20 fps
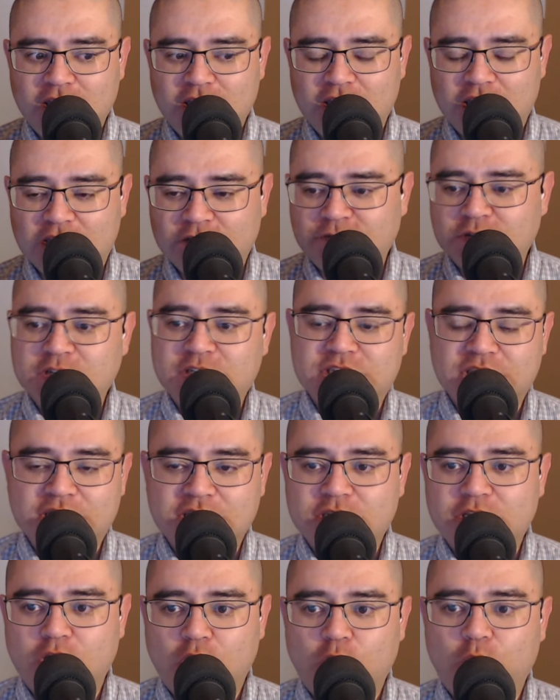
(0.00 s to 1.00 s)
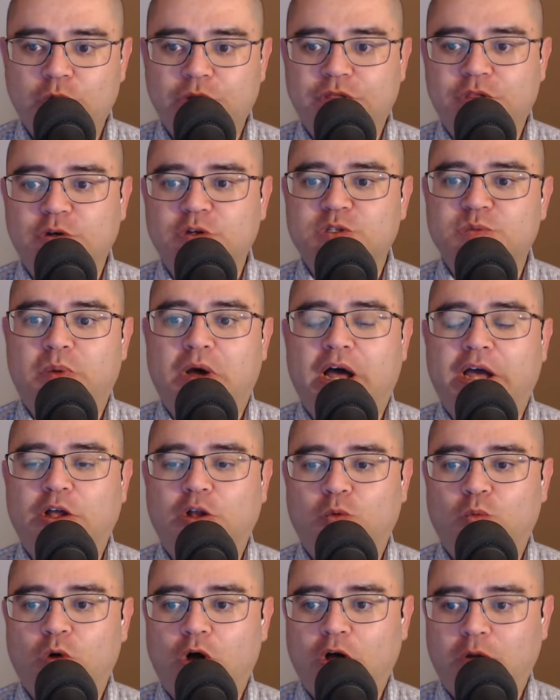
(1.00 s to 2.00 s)
If you did go with those
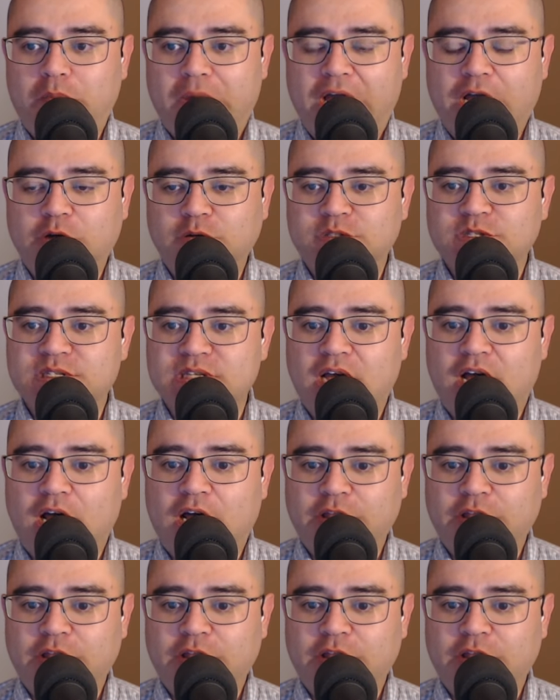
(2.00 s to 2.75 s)
Pyle wall mounts,